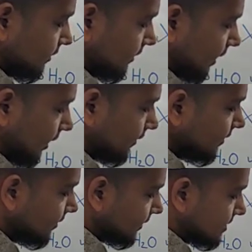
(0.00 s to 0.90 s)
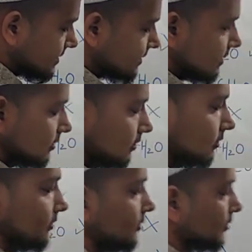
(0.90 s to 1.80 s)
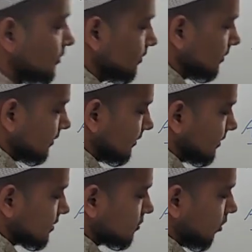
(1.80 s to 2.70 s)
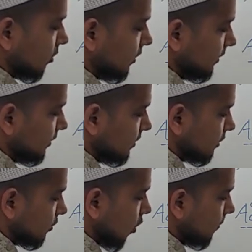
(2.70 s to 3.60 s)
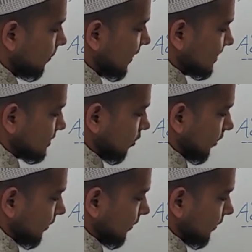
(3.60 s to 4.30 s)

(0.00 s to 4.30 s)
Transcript: the other is, this is called complex salt.